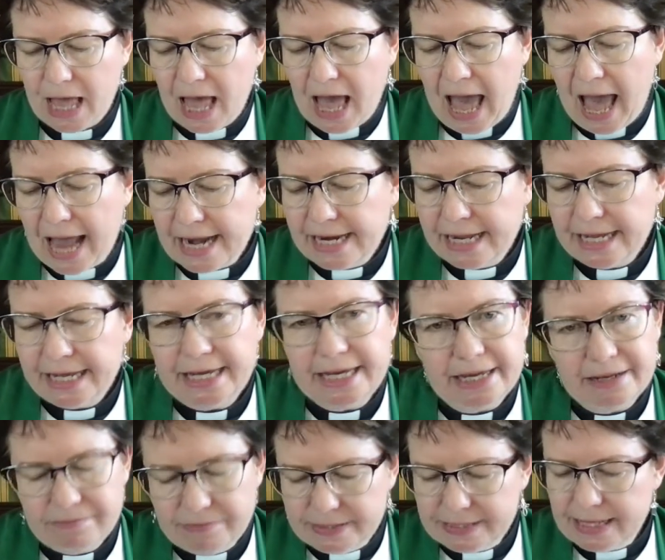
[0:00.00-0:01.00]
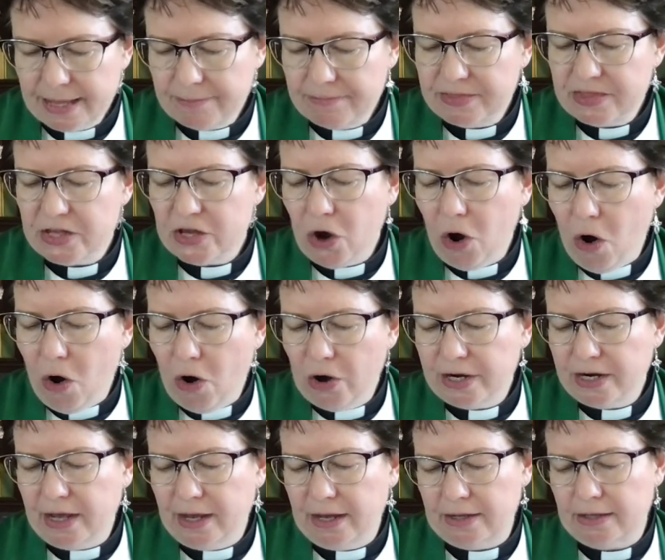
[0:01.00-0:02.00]
And he gives them the
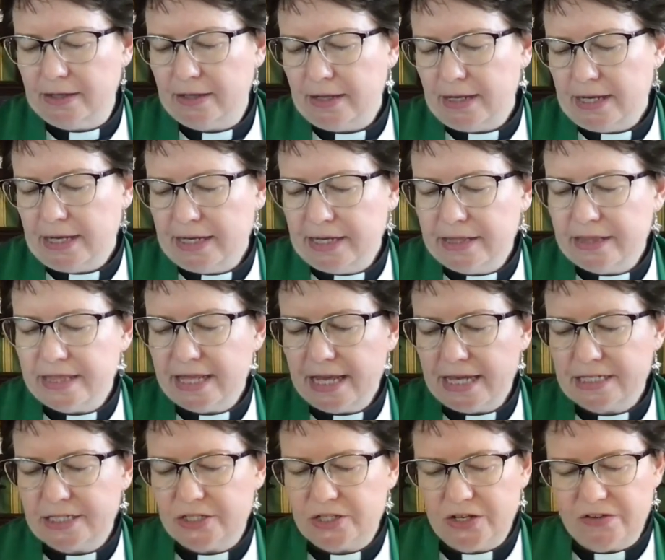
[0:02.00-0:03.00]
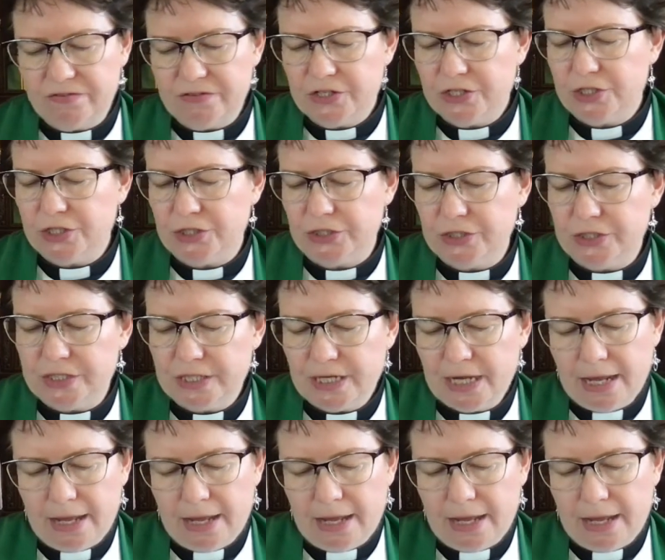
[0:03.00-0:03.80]
honor in their servitude